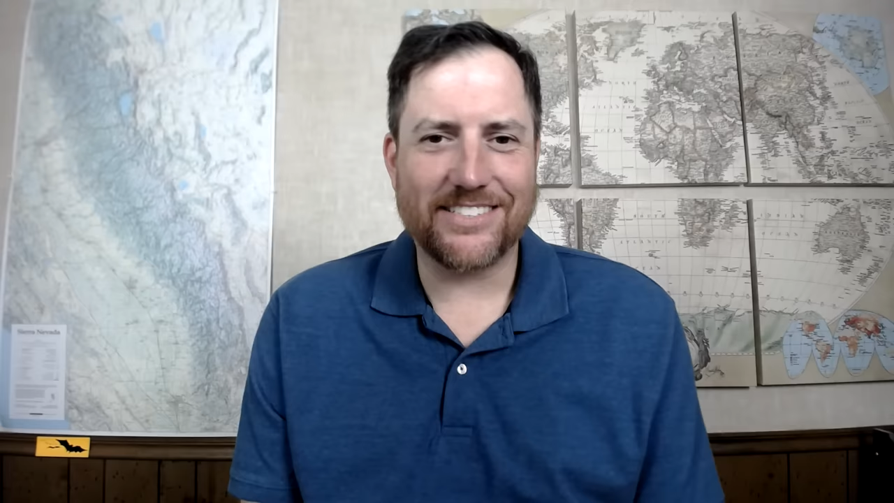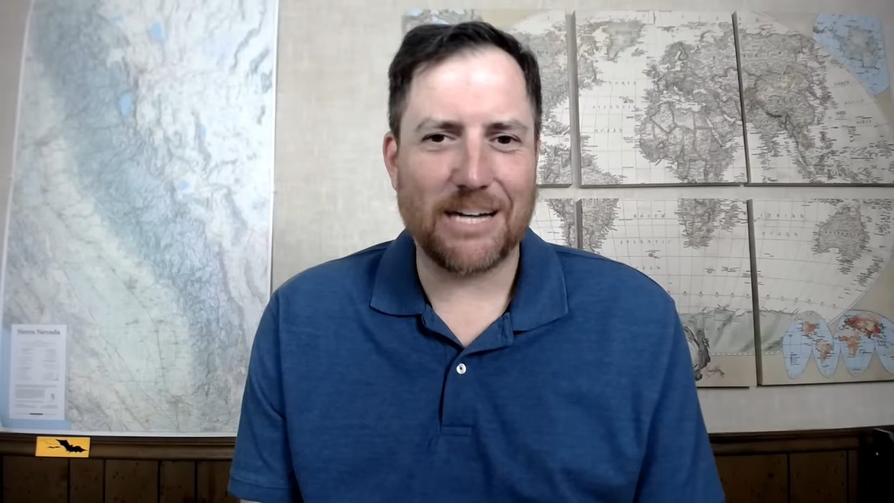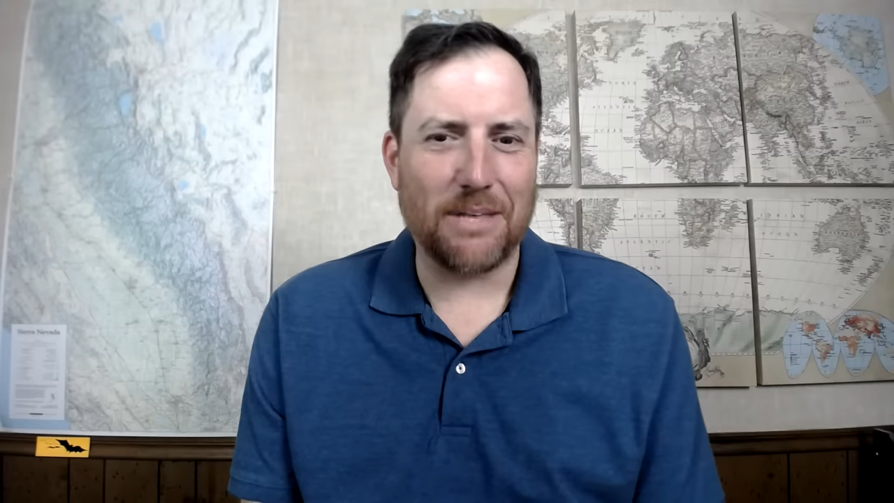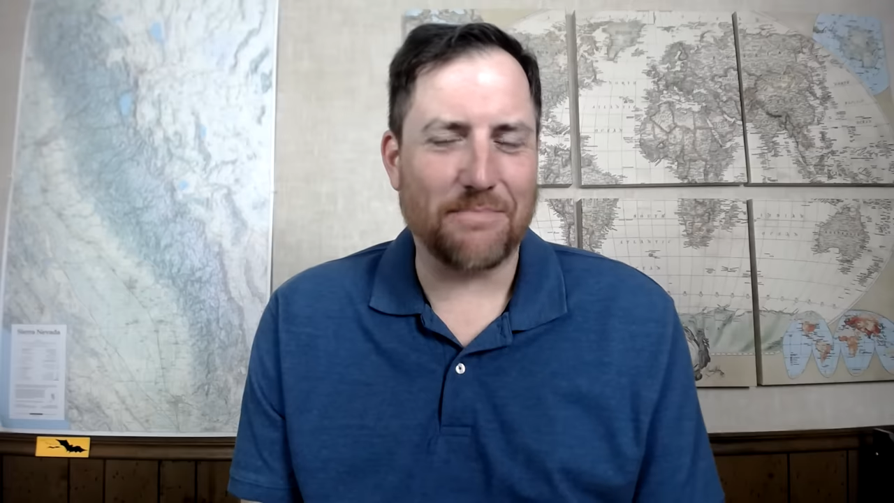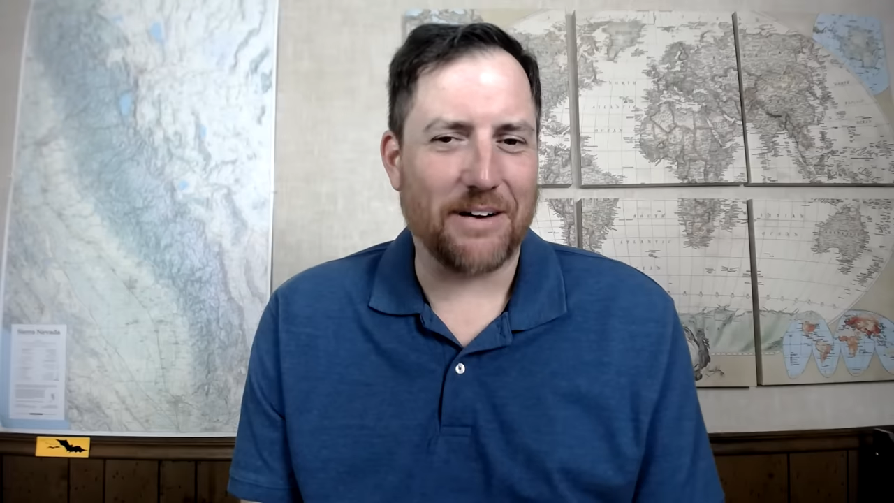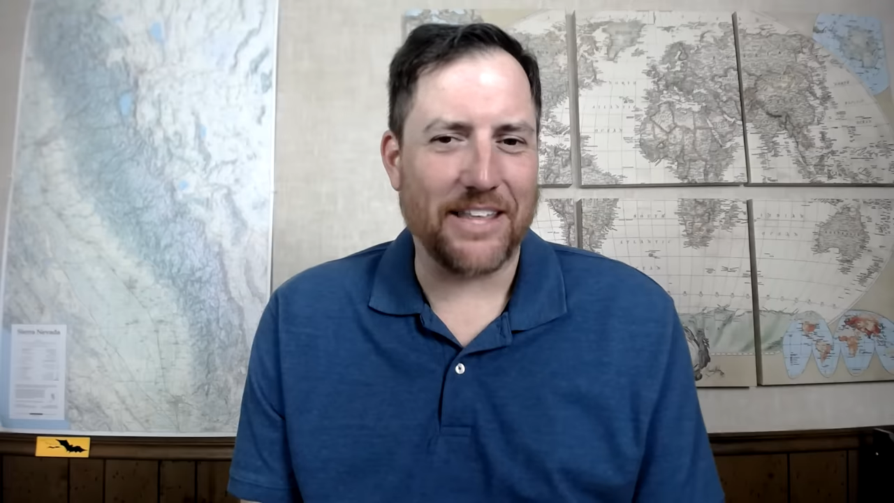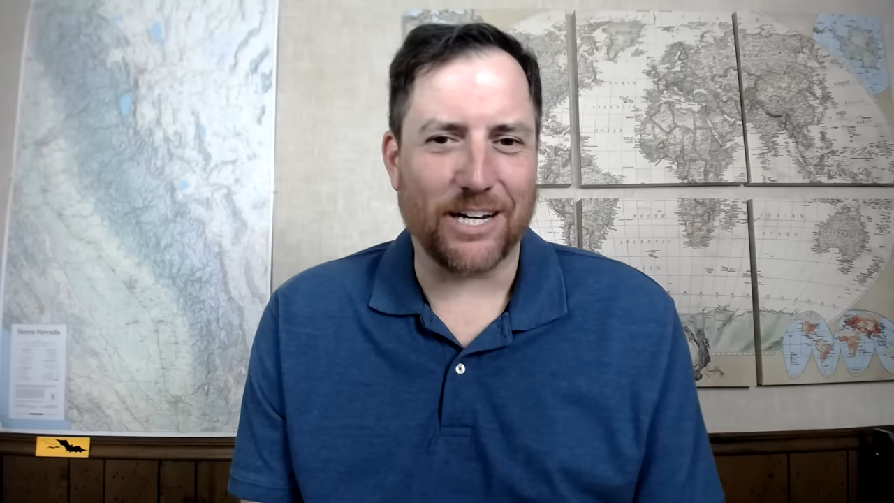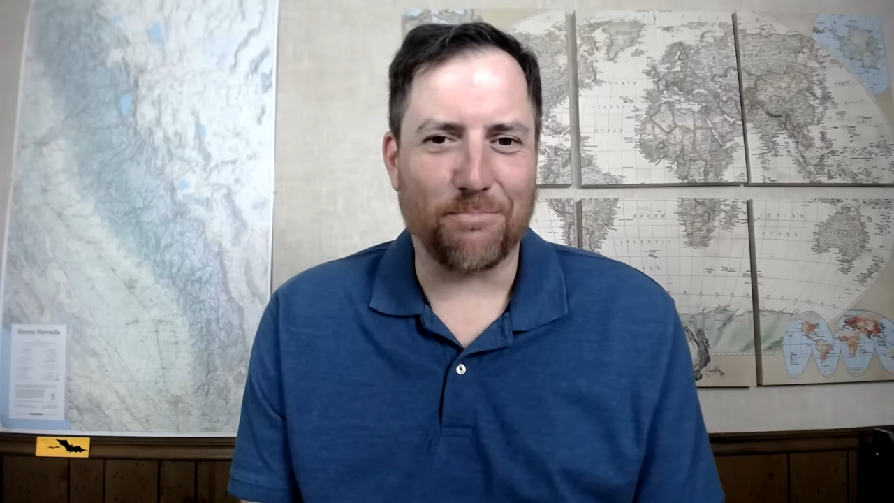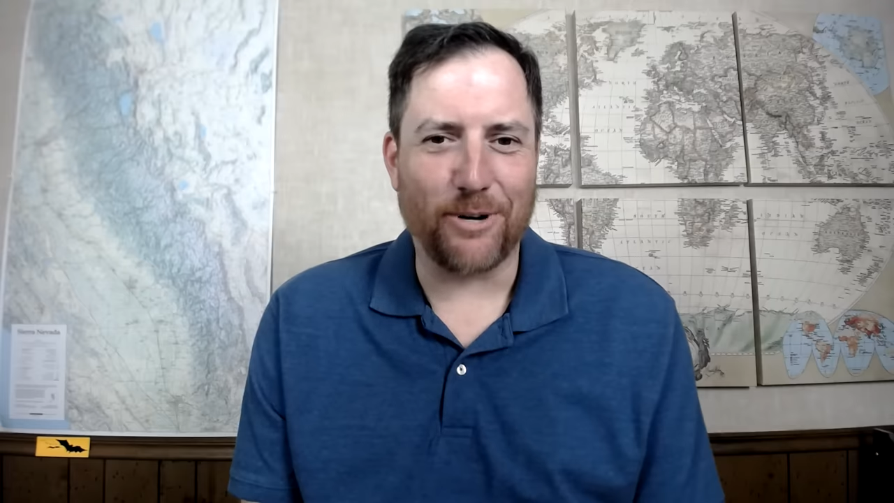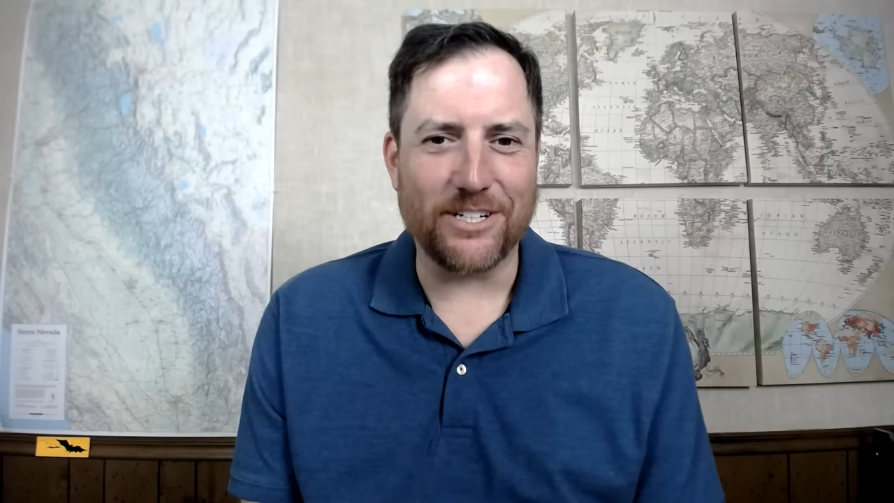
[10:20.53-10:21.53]
And some of them I
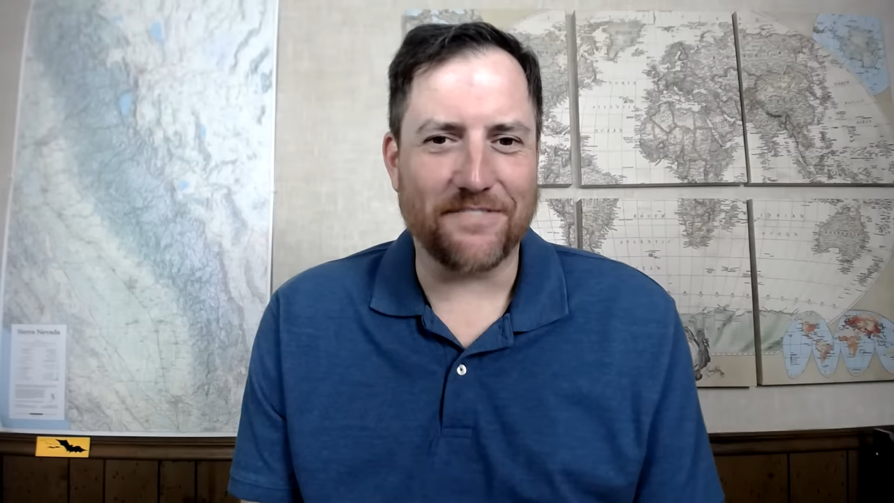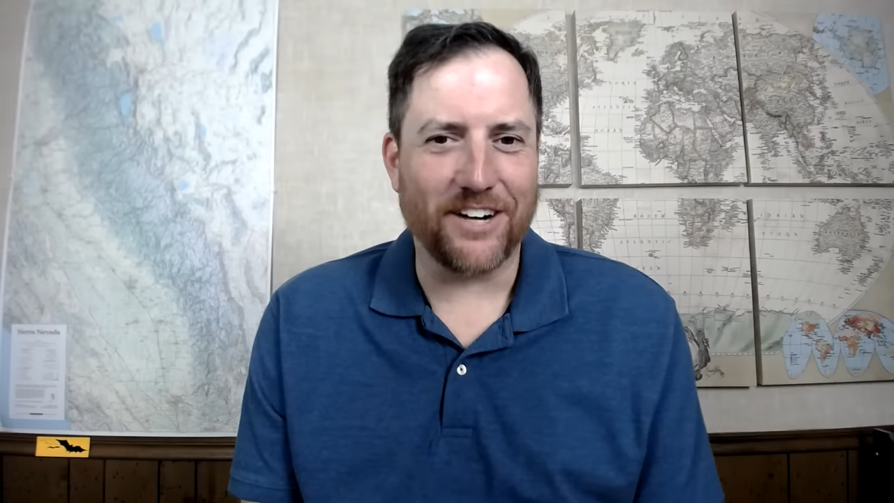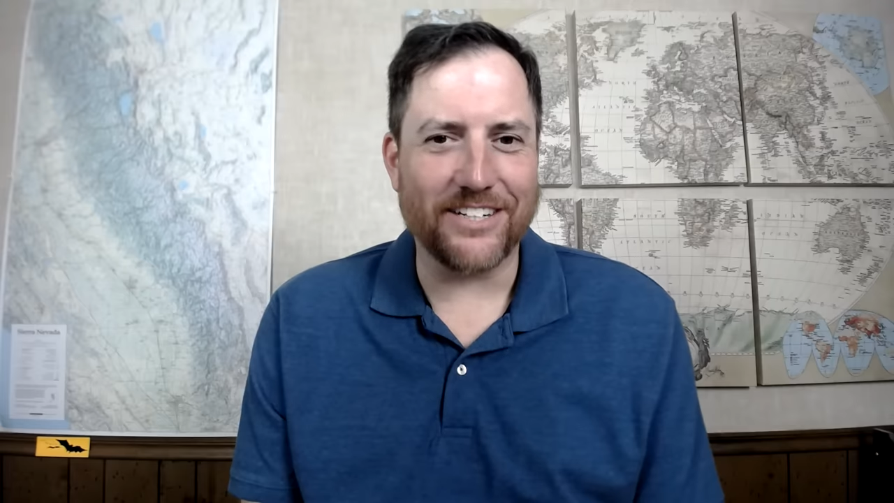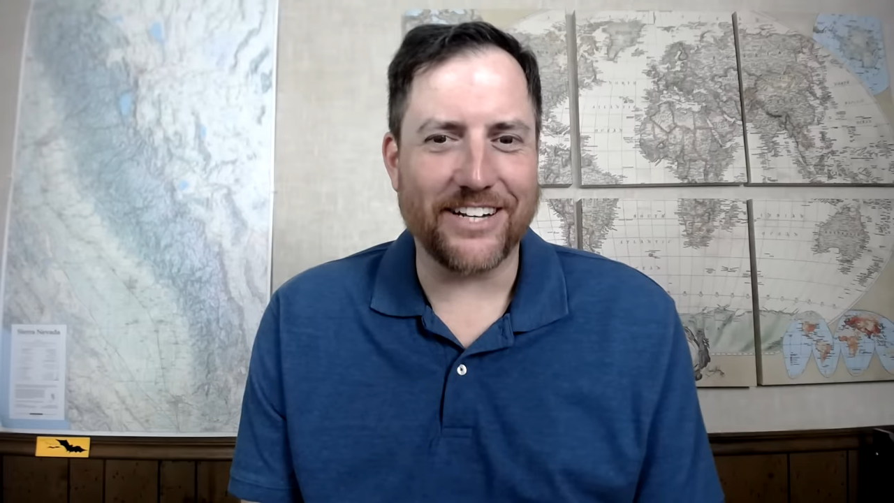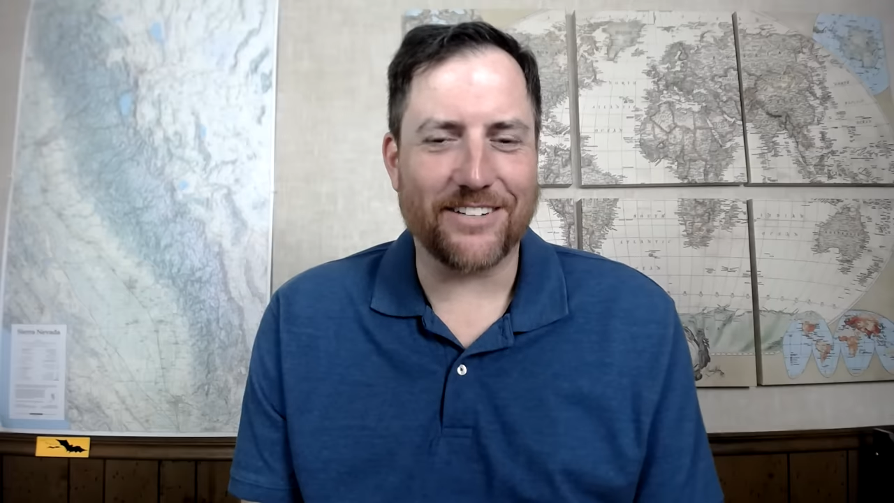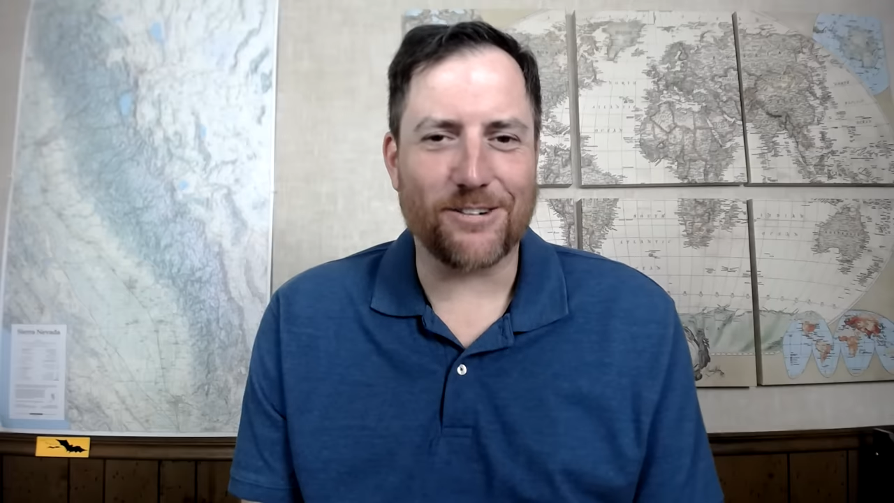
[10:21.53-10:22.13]
think are pretty funny